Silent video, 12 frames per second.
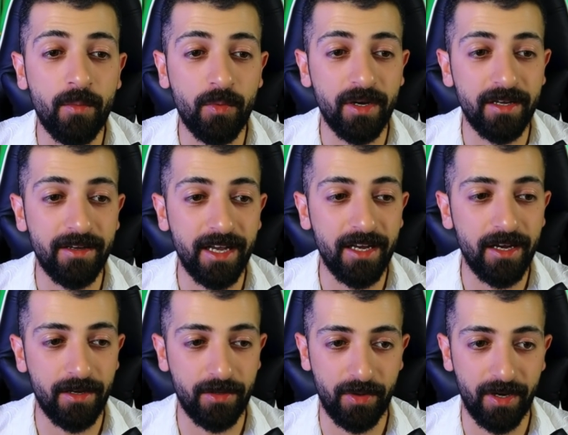We can take
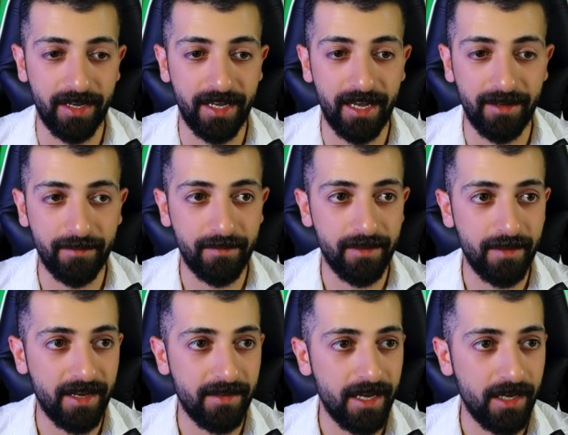another trade again.
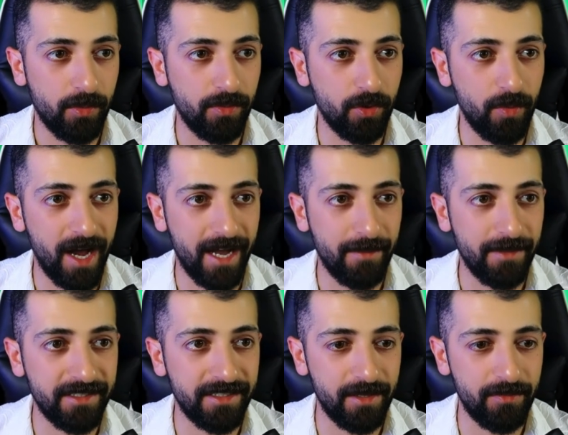I'll tell you, you have
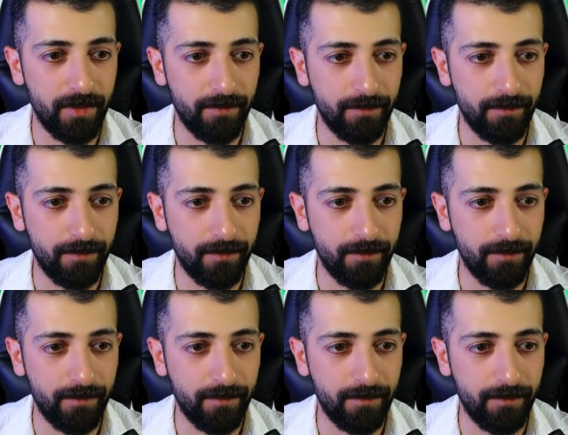this level.